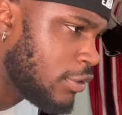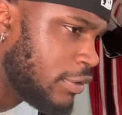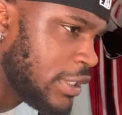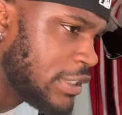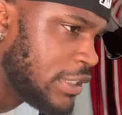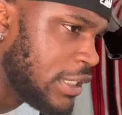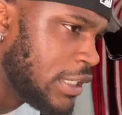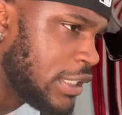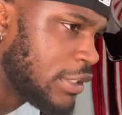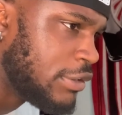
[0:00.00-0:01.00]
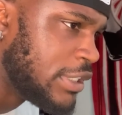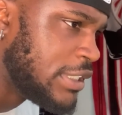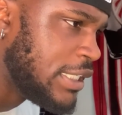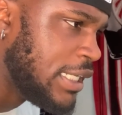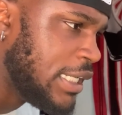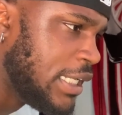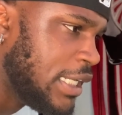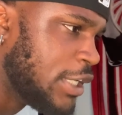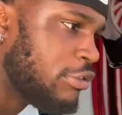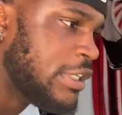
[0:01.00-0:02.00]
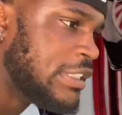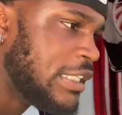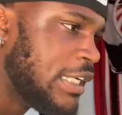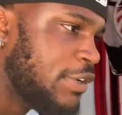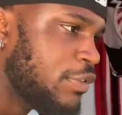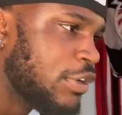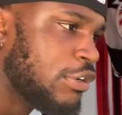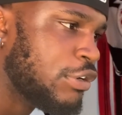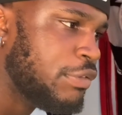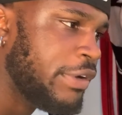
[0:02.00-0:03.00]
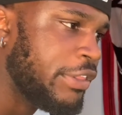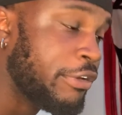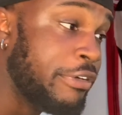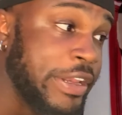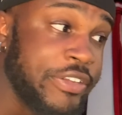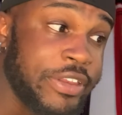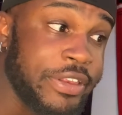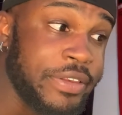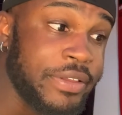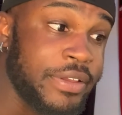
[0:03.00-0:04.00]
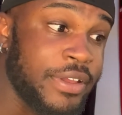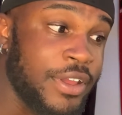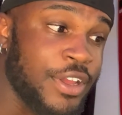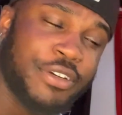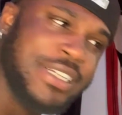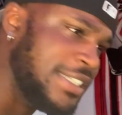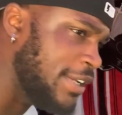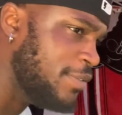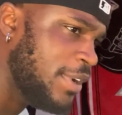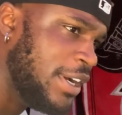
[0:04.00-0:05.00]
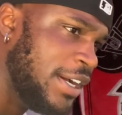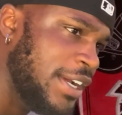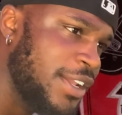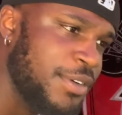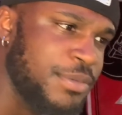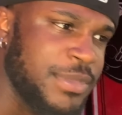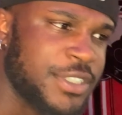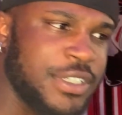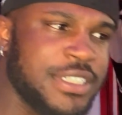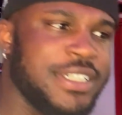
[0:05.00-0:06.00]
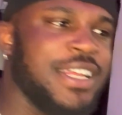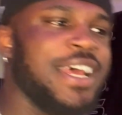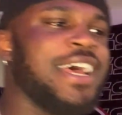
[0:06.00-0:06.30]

Kristen, Christy, Kristen. We're gonna go with Kristen. Kristen. Uh, hello, Miss Kristen.